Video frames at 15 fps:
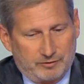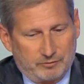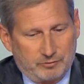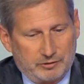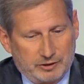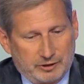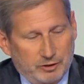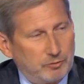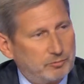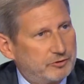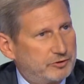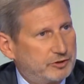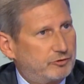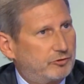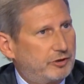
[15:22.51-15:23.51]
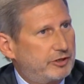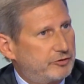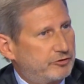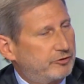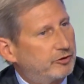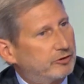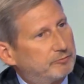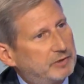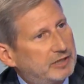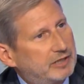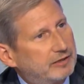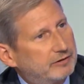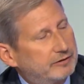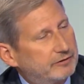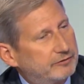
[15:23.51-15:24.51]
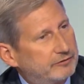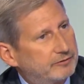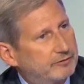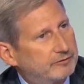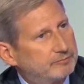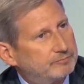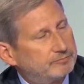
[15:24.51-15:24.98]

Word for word: to the global situation of big countries. You, you